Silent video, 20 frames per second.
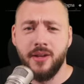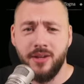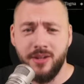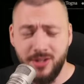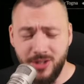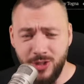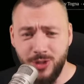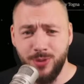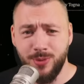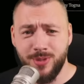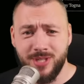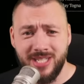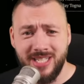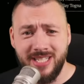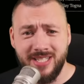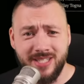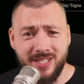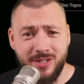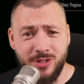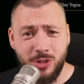New
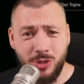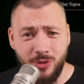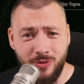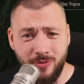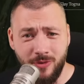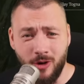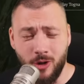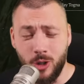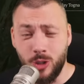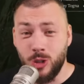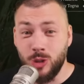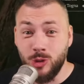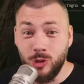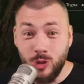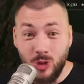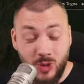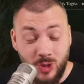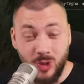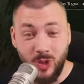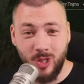Season 2 Varshan
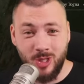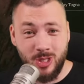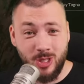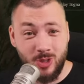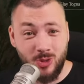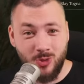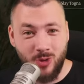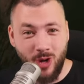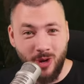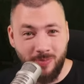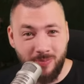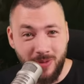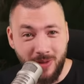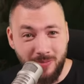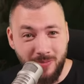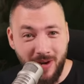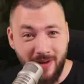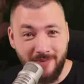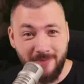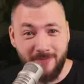just dropped me
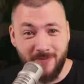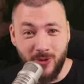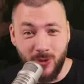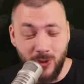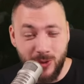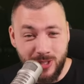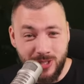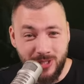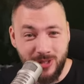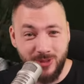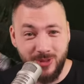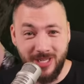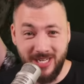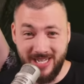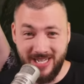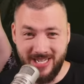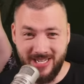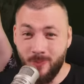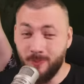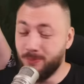my first
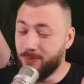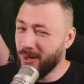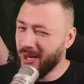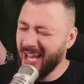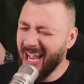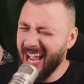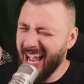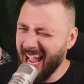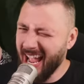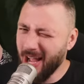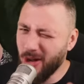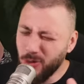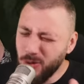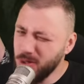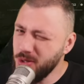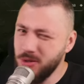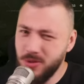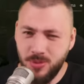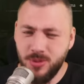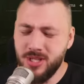unique, but how do
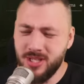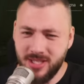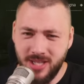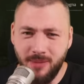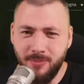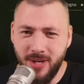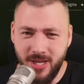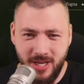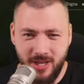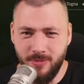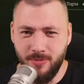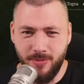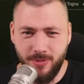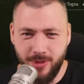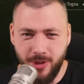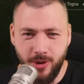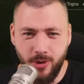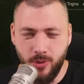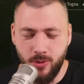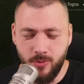you summon him
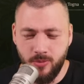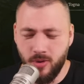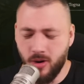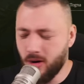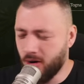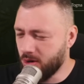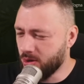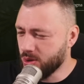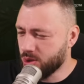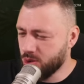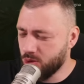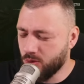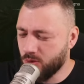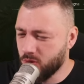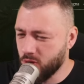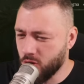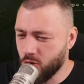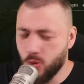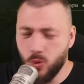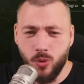though? Also
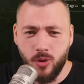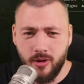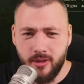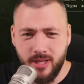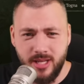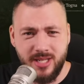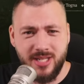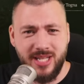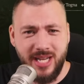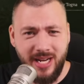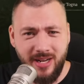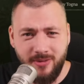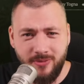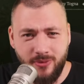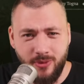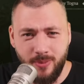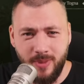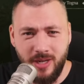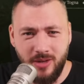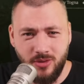Grigoire the Saint
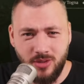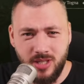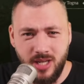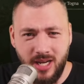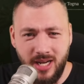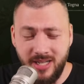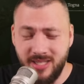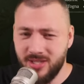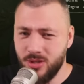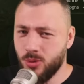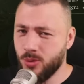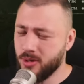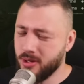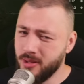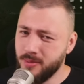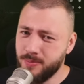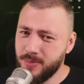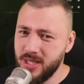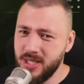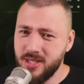from Helltides or the
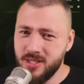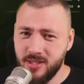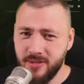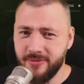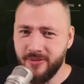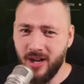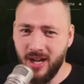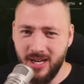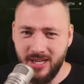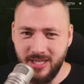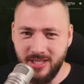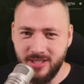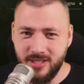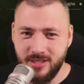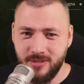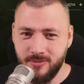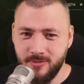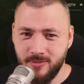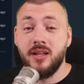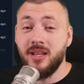Beast of Ice?
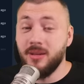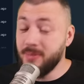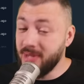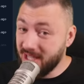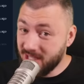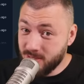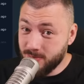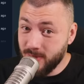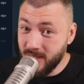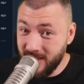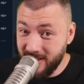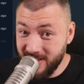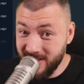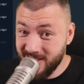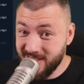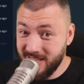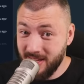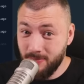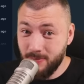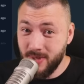Let me explain the
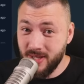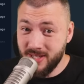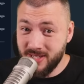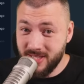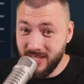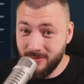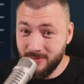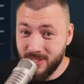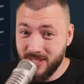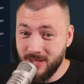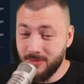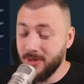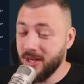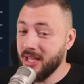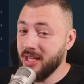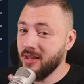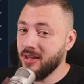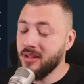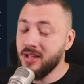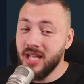step-by-step
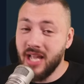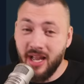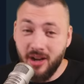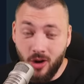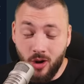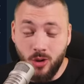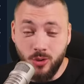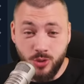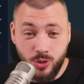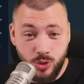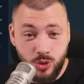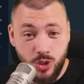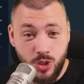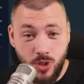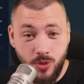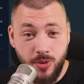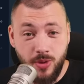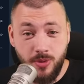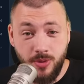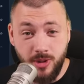summoning and also
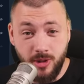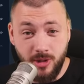show you the